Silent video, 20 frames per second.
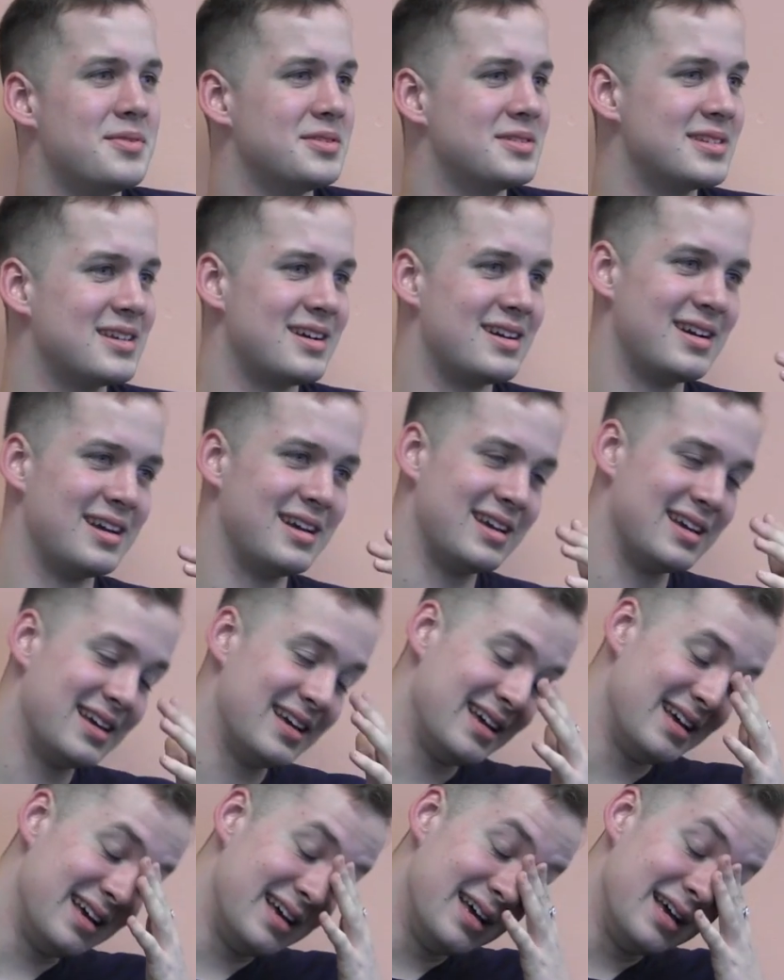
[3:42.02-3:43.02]
sorry,
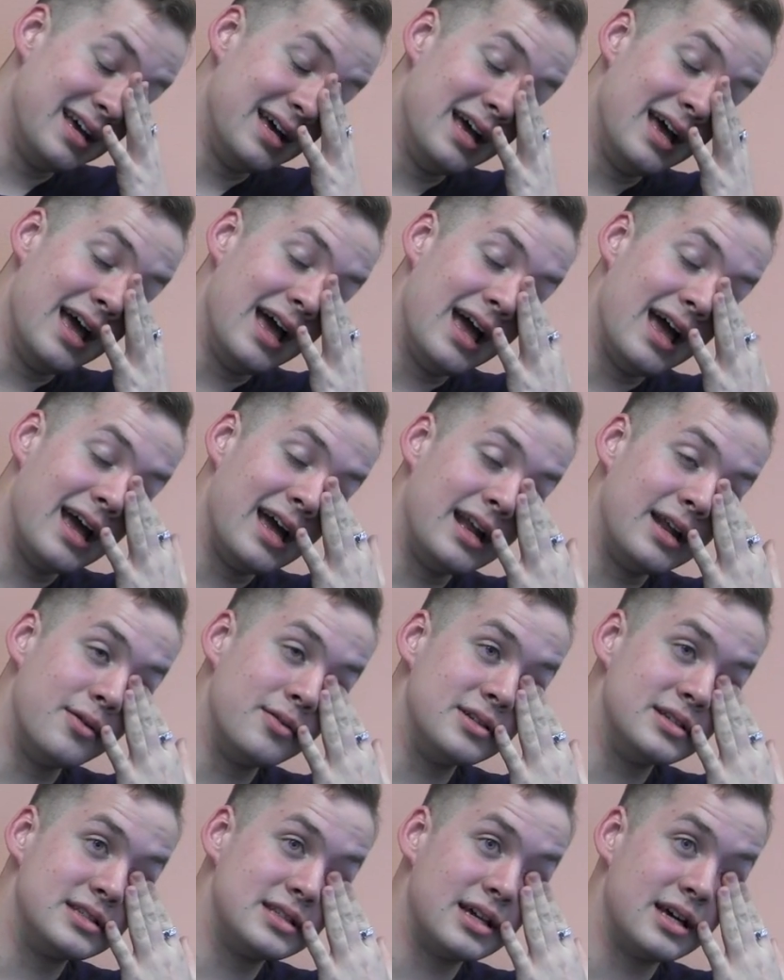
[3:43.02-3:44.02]
and it
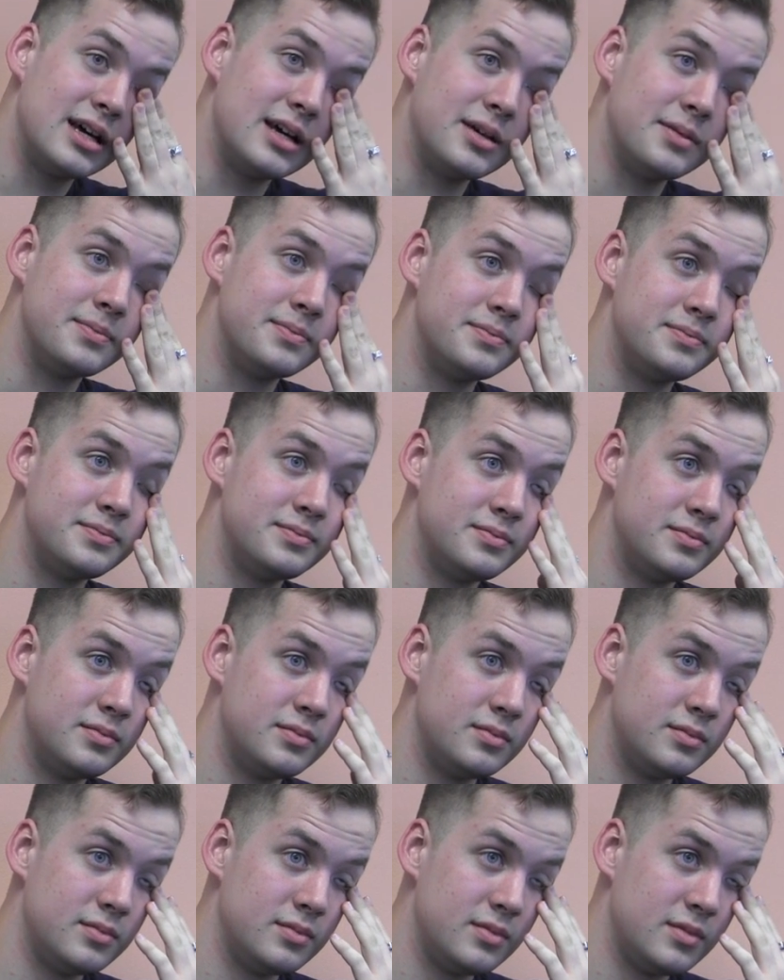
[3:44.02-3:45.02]
was
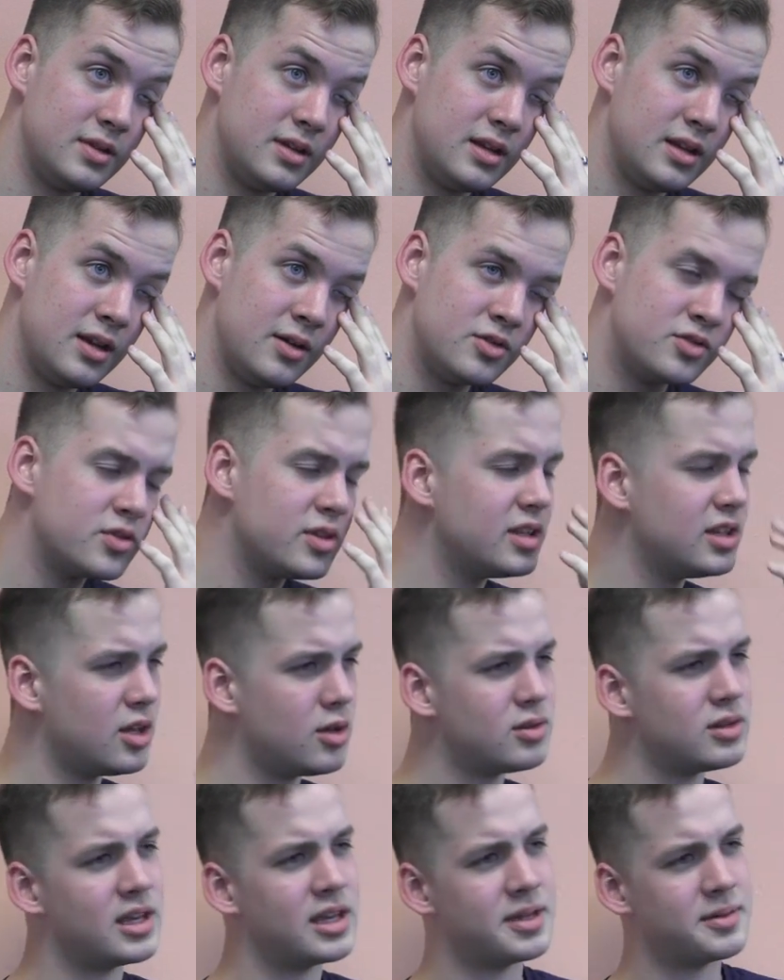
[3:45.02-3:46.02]
really
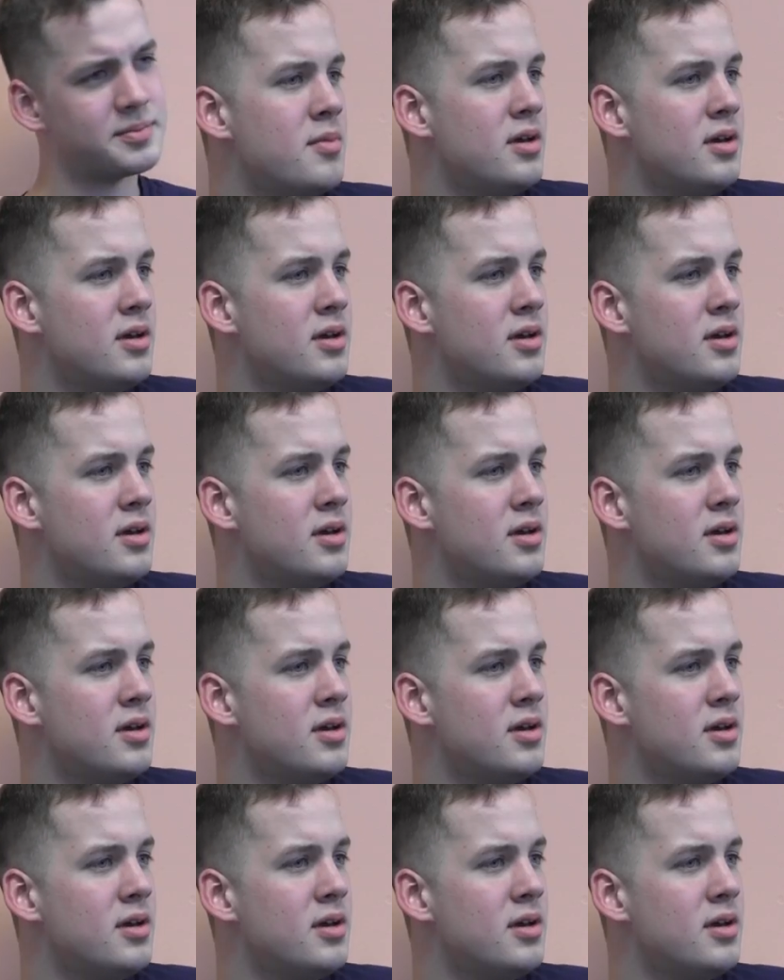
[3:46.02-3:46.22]
lonely.